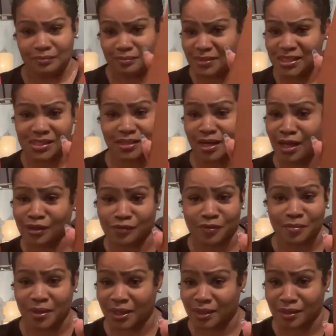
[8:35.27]
It's the color for
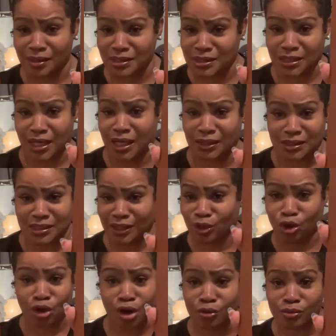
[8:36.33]
me. It's the color. It's like a
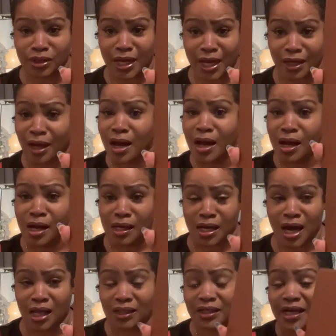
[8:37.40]
cognac
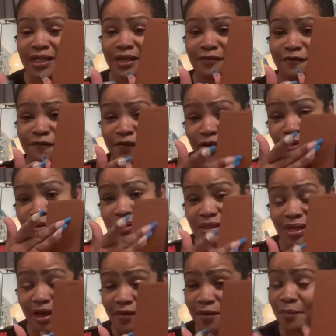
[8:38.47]
color, and it feels
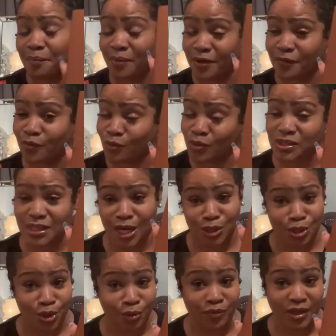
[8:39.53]
leather, but of course I
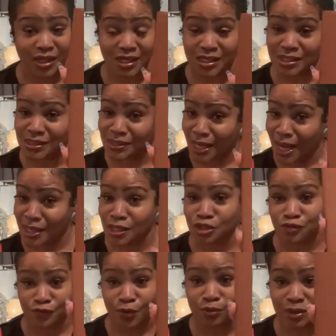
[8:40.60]
know that it is not. It's
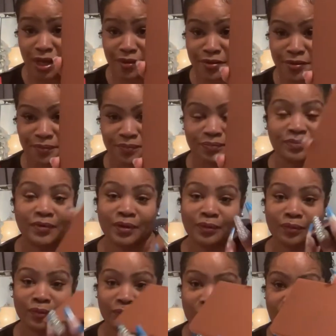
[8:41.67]
faux leather.
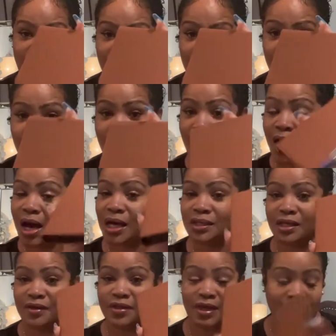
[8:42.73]
Okay?
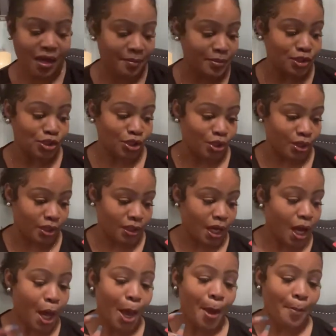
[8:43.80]
Another Amazon
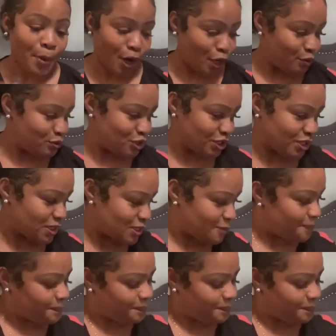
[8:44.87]
purchase.